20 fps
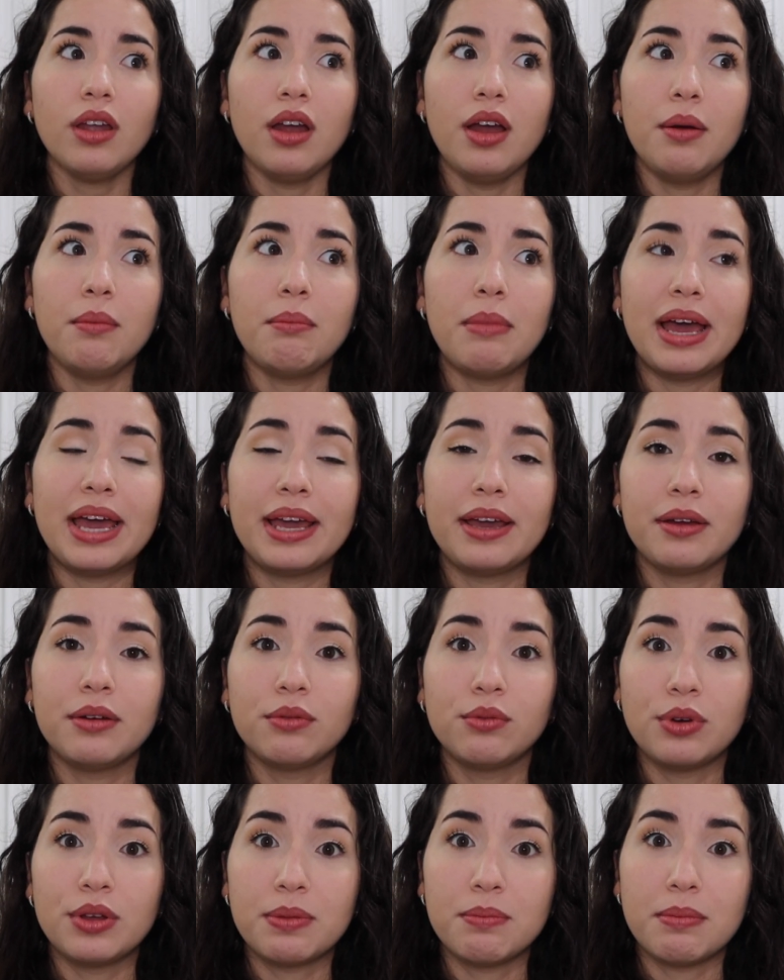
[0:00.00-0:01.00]

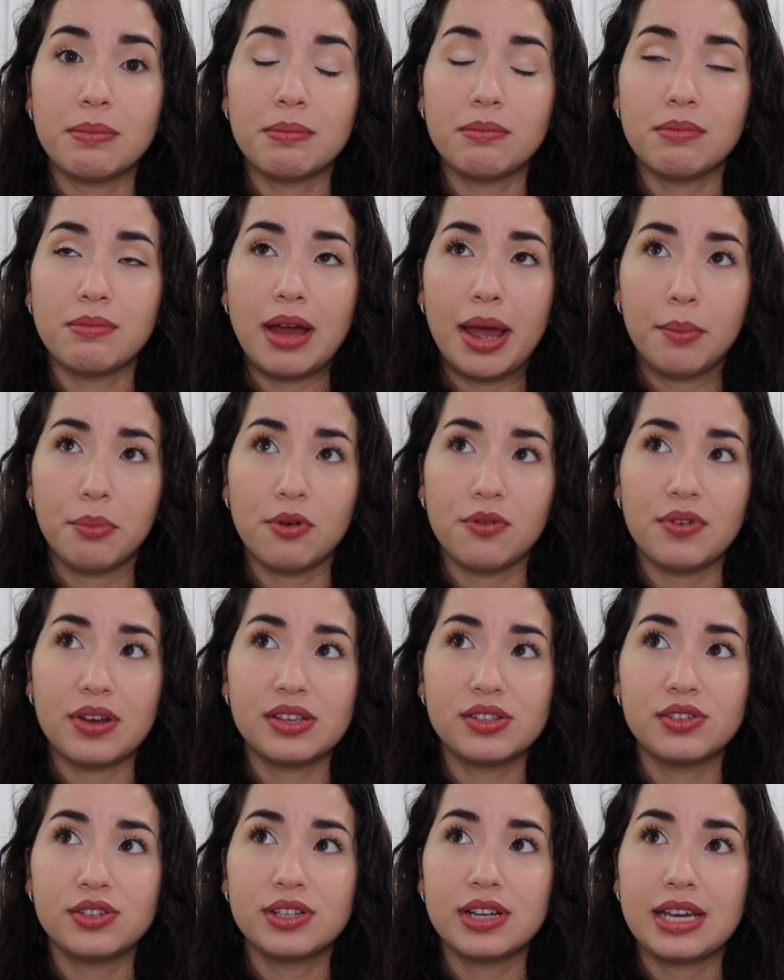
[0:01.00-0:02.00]
With my
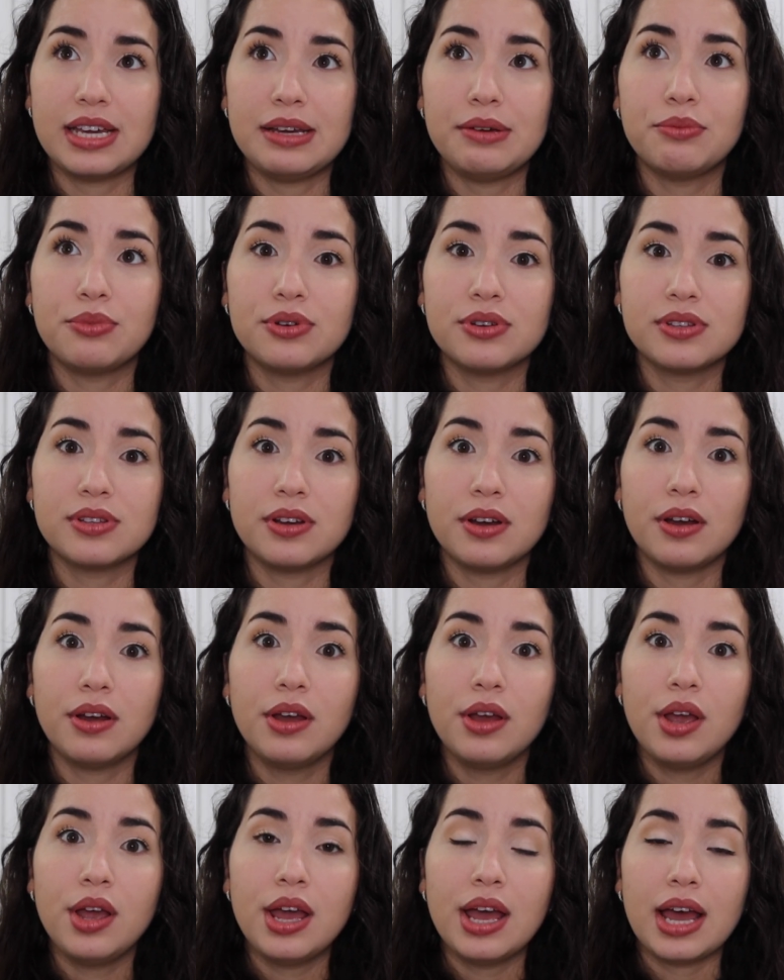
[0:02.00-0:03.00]
professor, he was a
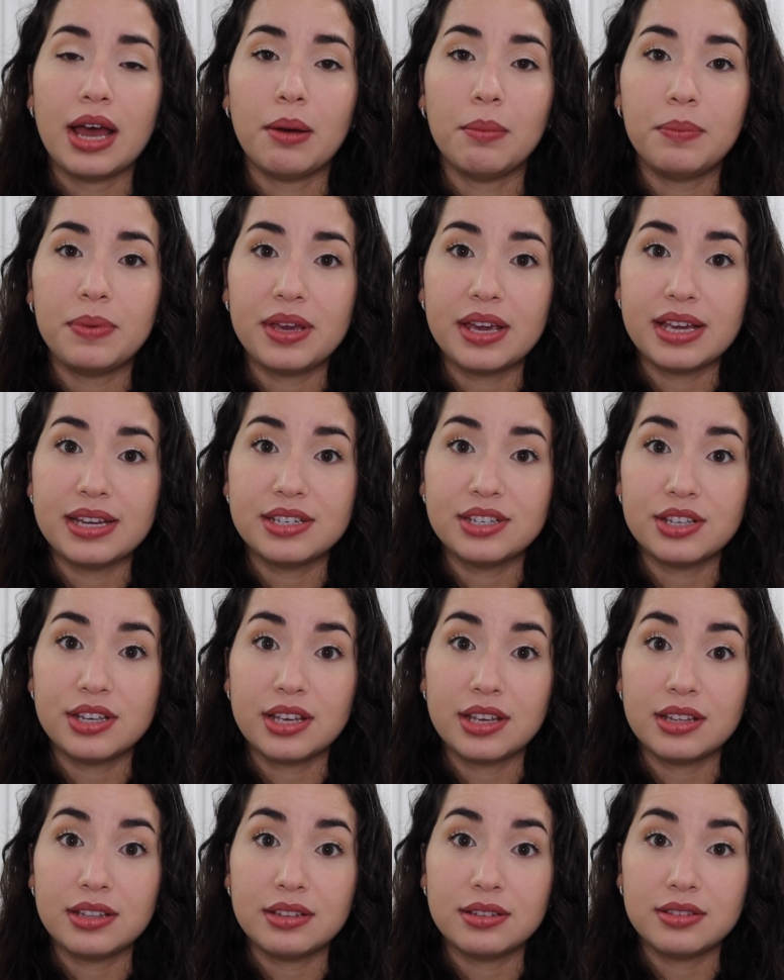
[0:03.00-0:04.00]

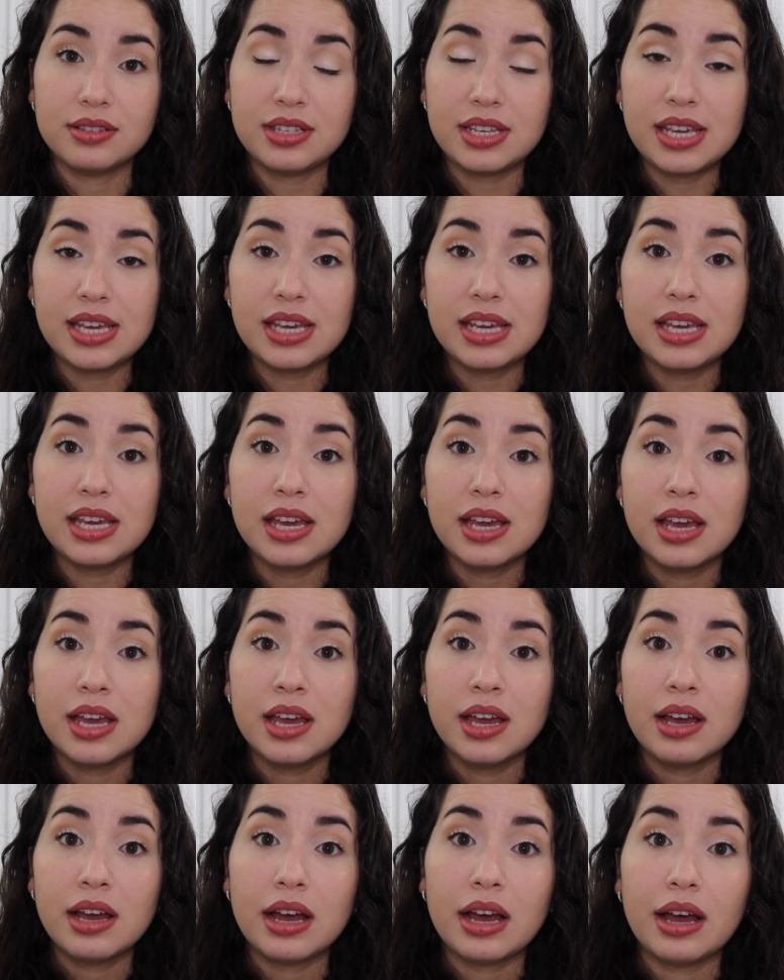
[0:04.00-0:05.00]
PhD
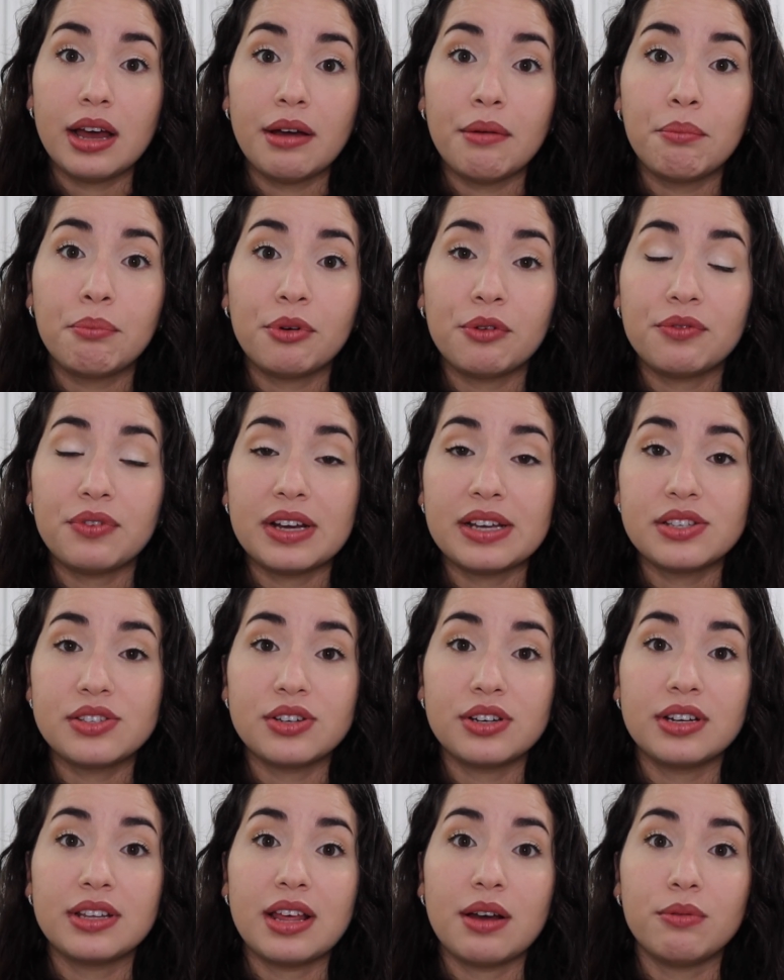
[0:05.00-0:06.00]

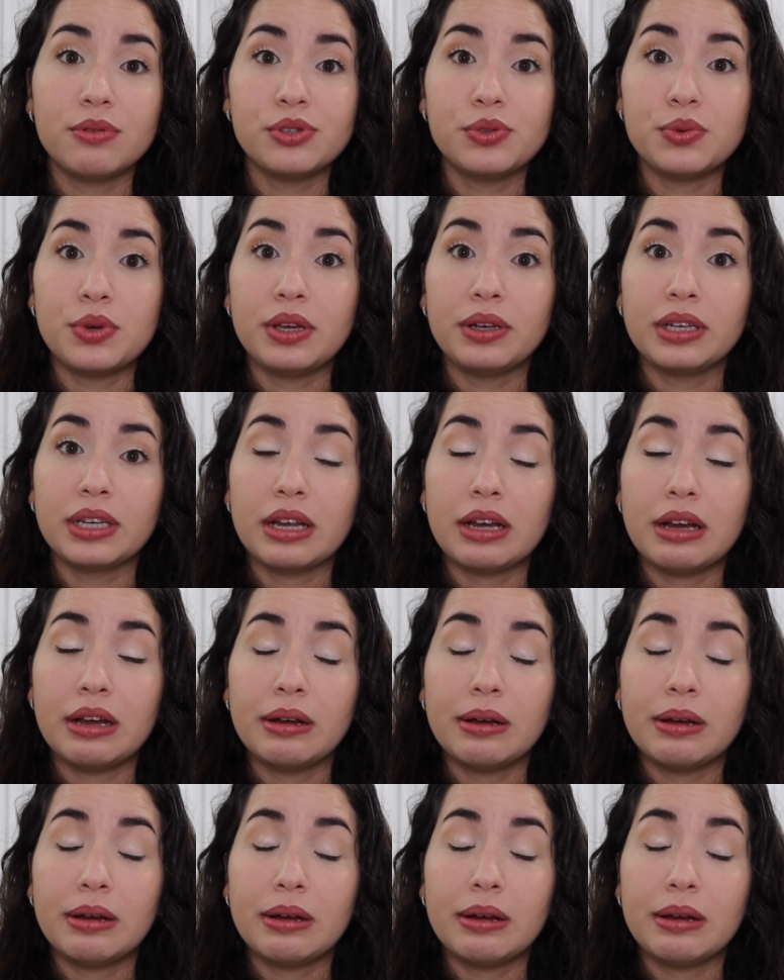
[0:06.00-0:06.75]
professor that was doing